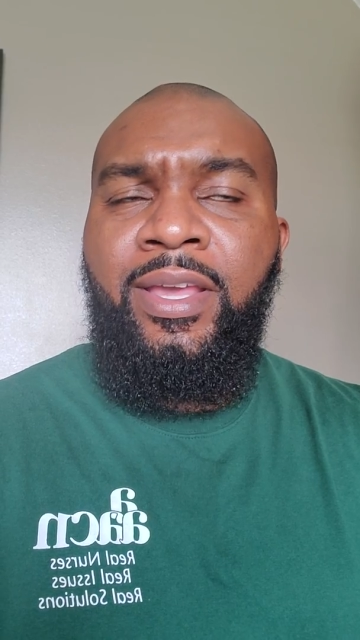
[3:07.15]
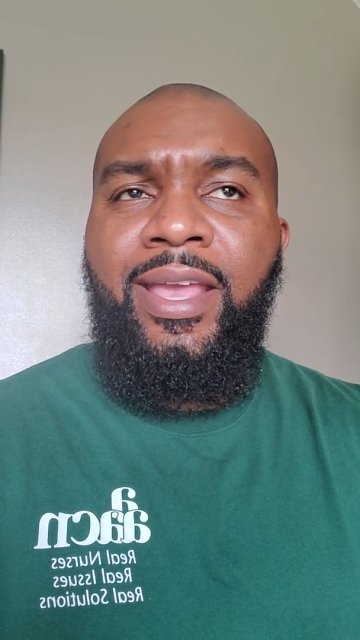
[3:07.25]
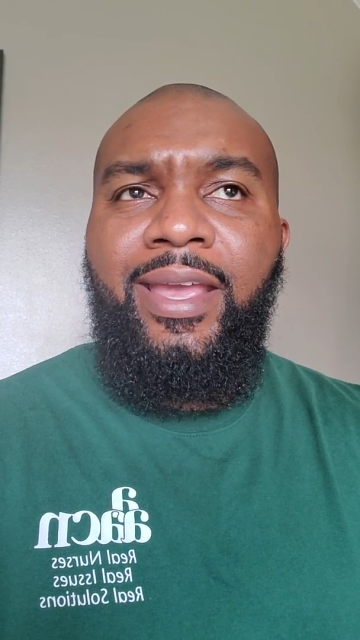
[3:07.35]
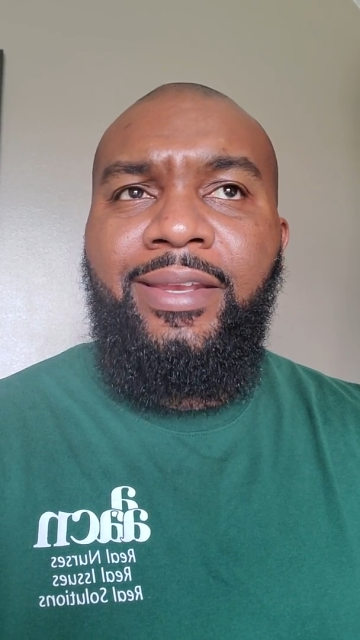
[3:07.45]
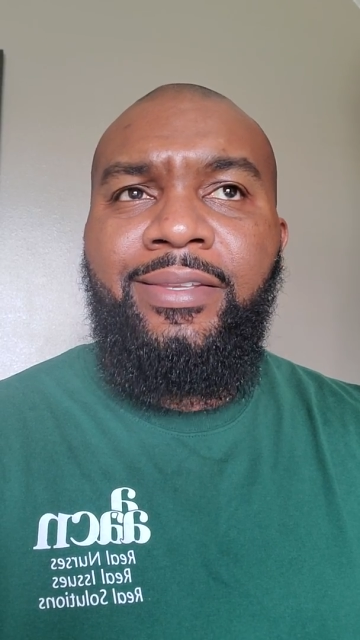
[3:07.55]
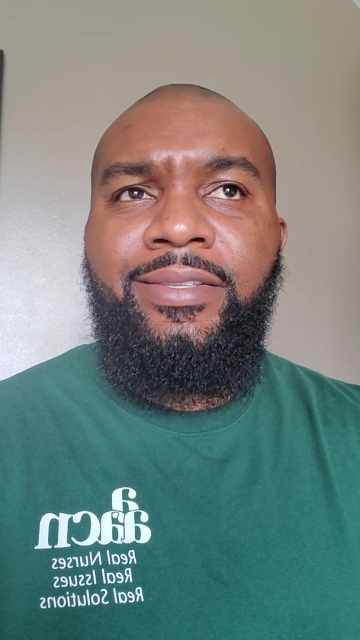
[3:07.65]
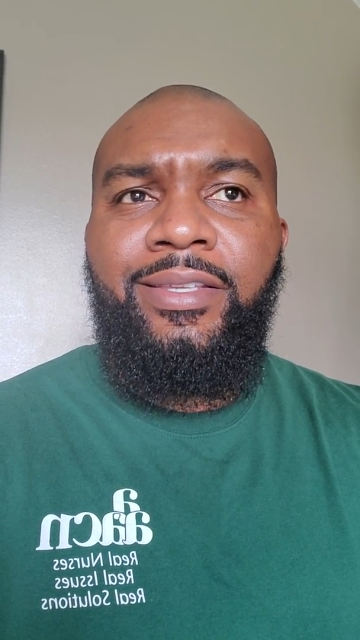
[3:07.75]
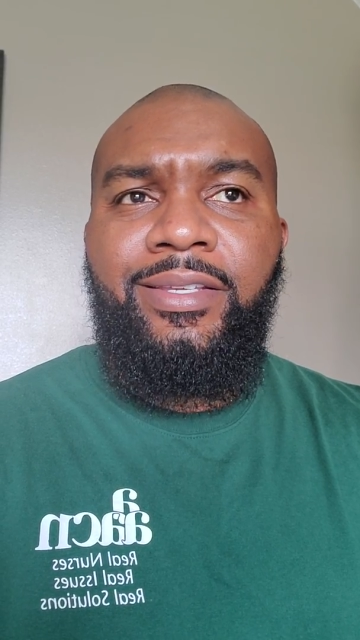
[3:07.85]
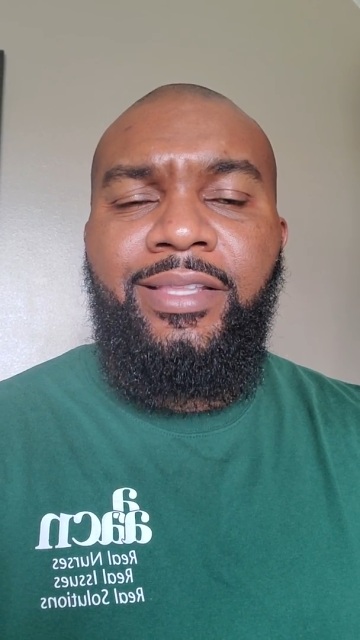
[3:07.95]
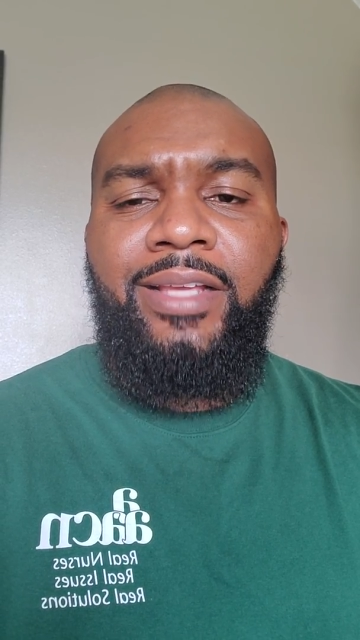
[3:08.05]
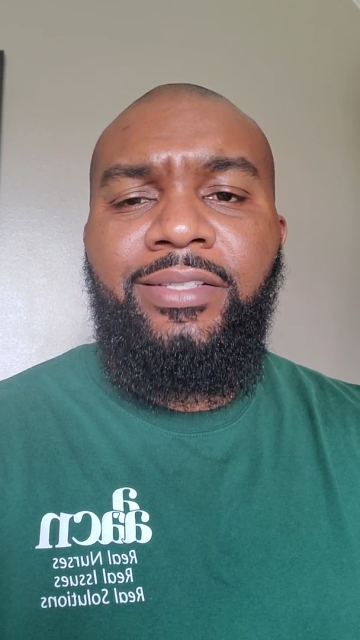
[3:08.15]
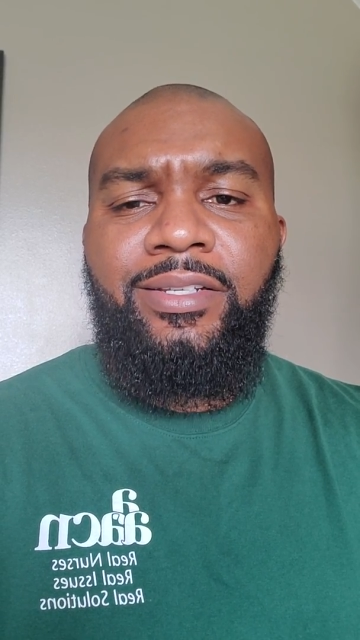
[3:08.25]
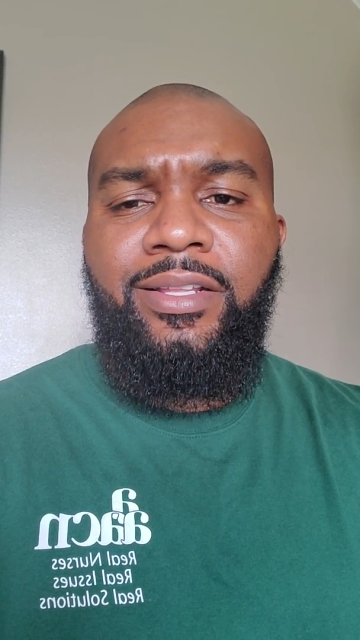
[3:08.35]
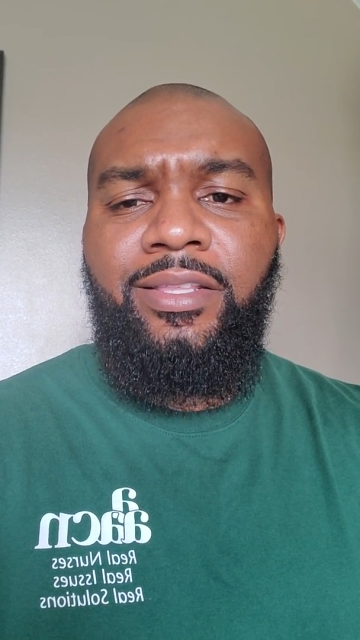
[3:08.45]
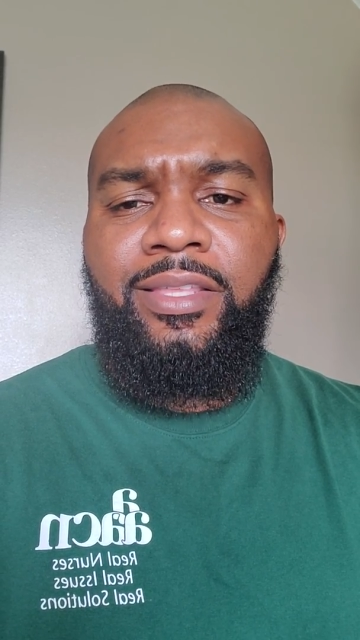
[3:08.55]
And that's
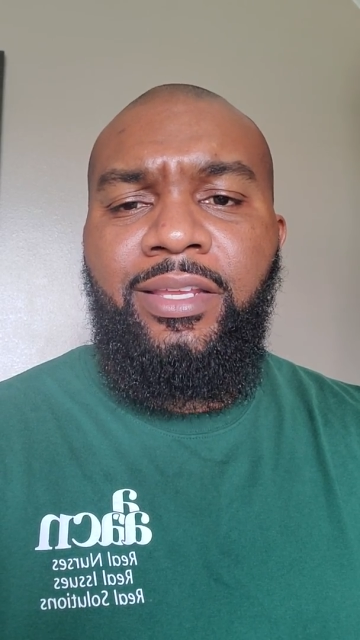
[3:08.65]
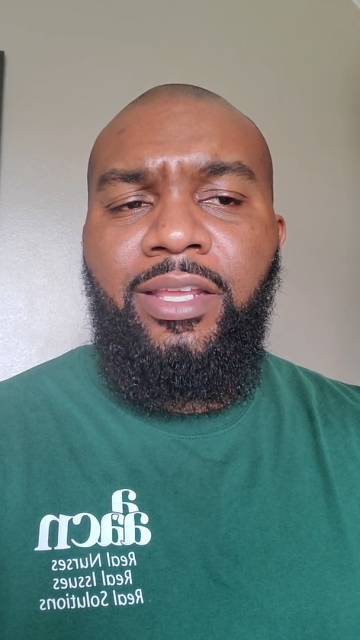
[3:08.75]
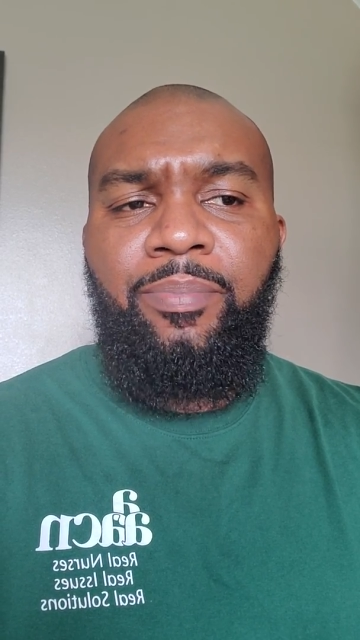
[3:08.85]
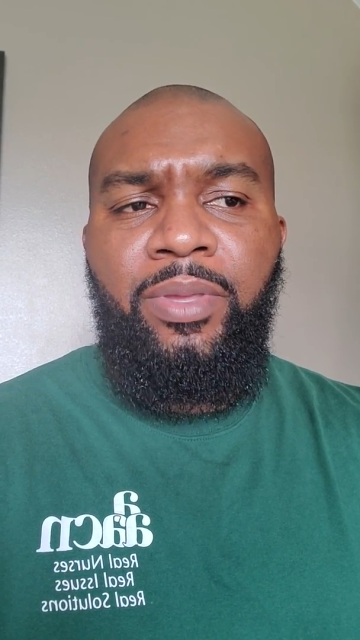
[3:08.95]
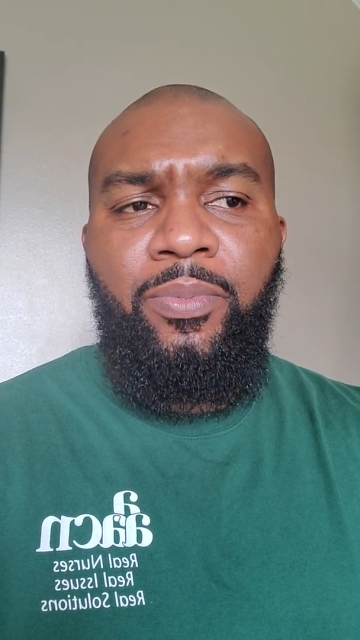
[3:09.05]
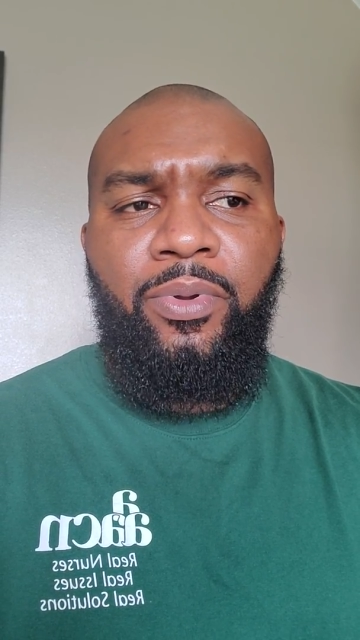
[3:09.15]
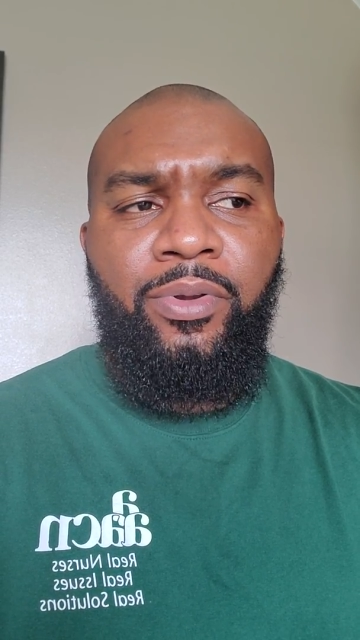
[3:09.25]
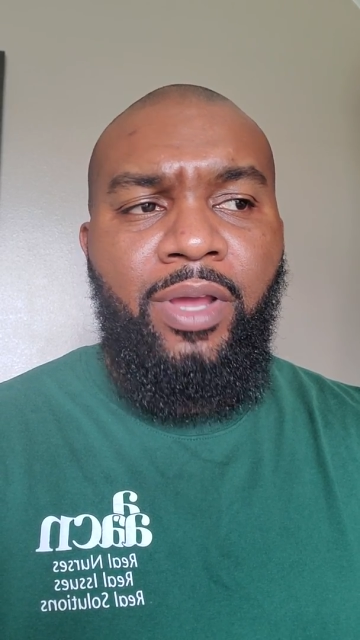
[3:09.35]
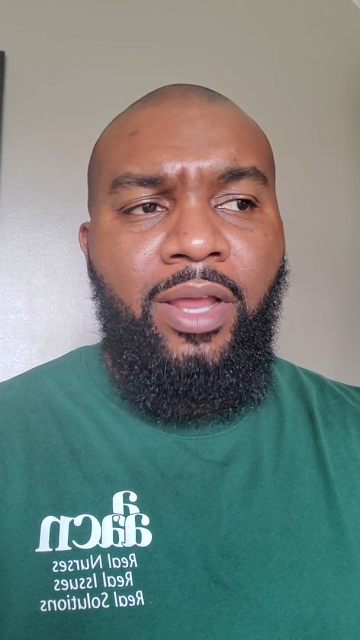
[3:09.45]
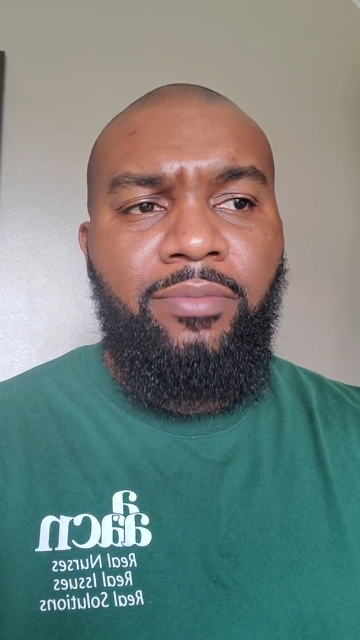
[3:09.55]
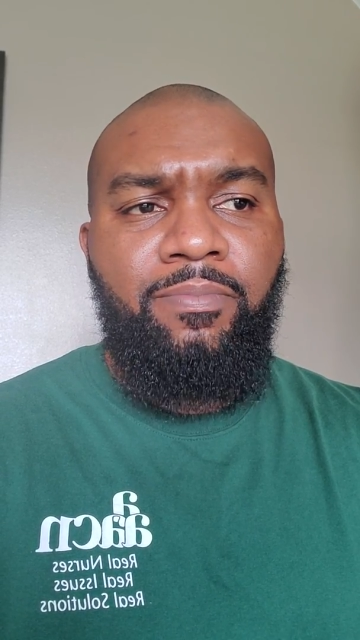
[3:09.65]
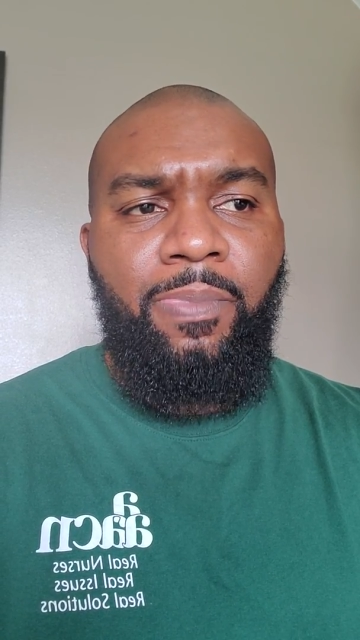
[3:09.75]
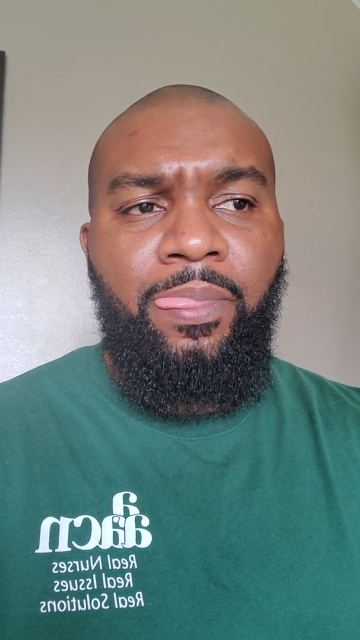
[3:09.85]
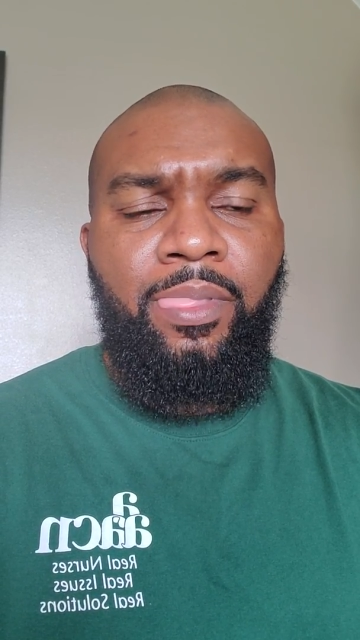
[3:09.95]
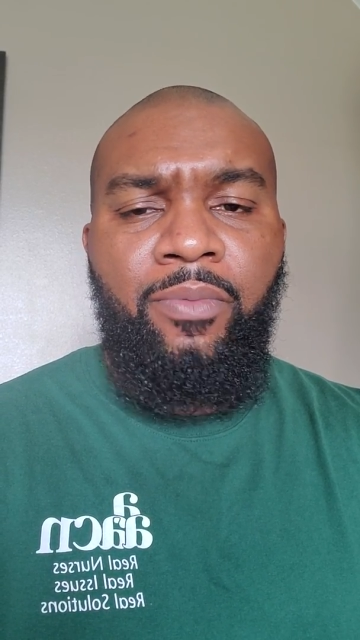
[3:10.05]
another thing that people are not
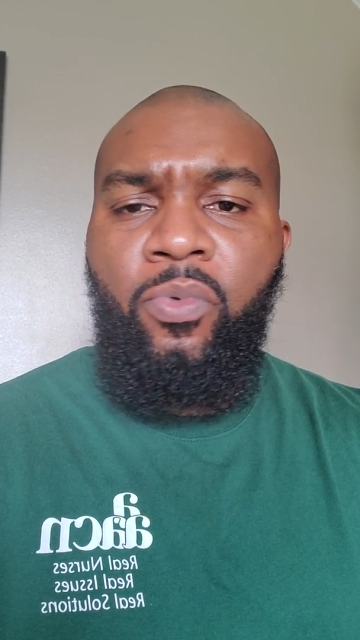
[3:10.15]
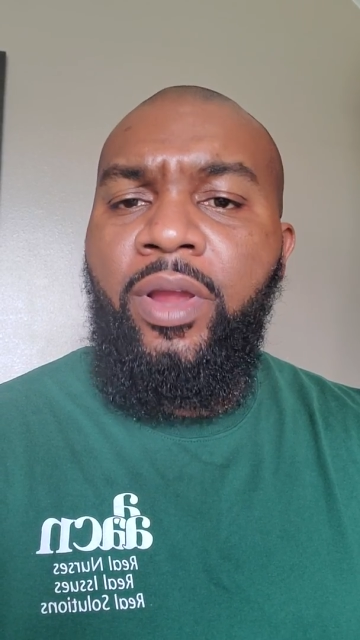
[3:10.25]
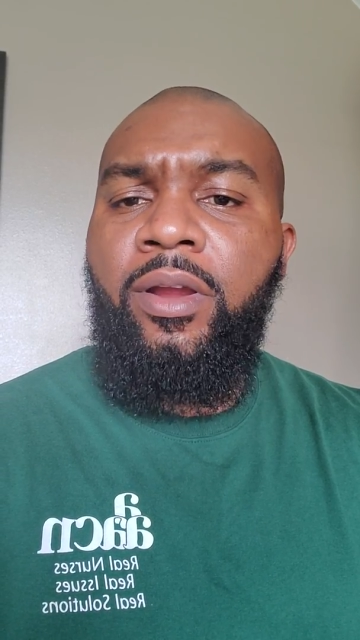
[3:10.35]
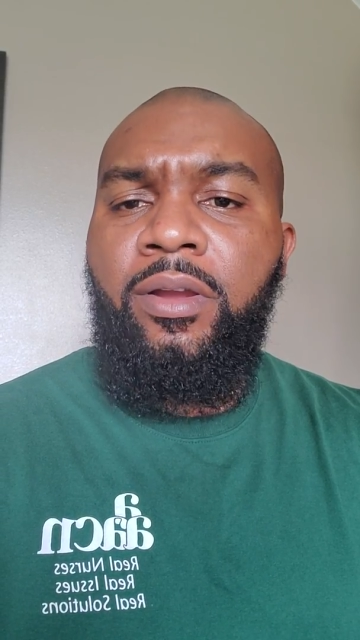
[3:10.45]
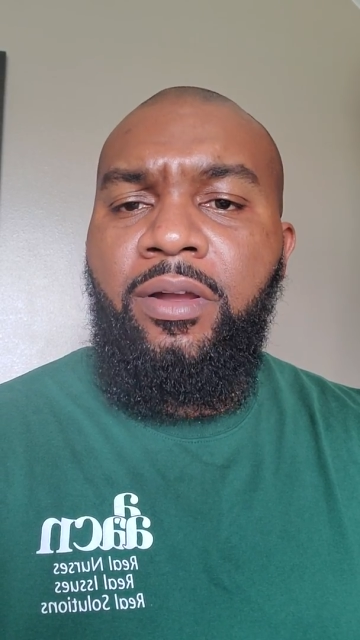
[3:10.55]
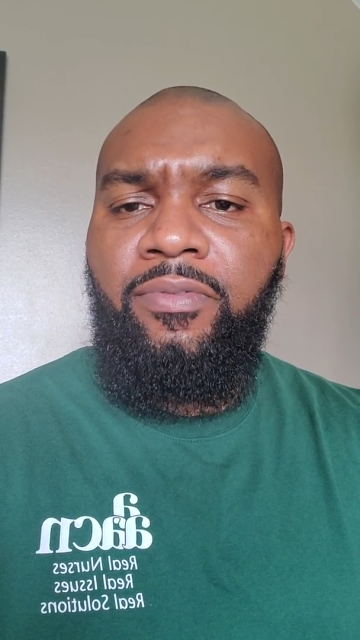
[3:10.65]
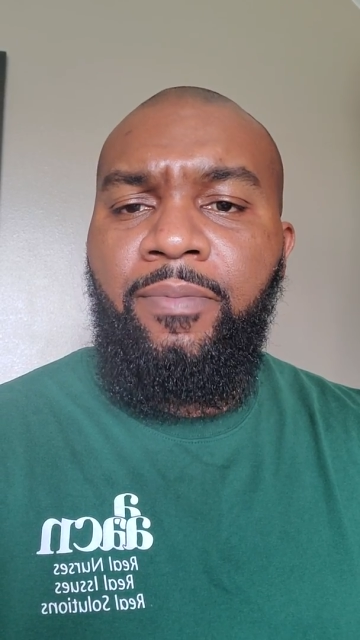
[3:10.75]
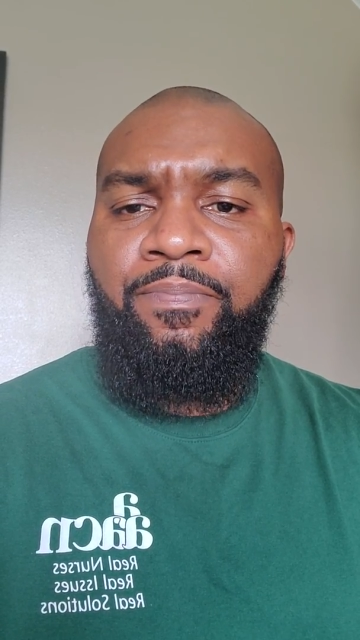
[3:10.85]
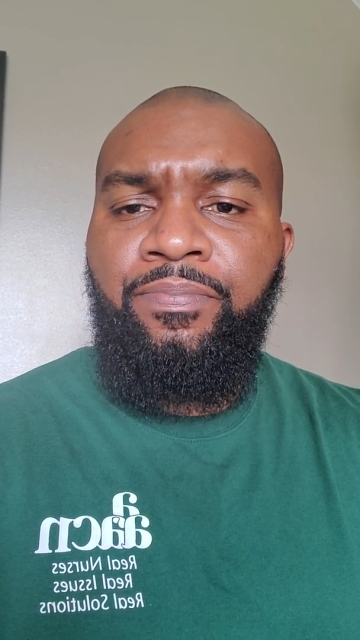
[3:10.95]
aware of.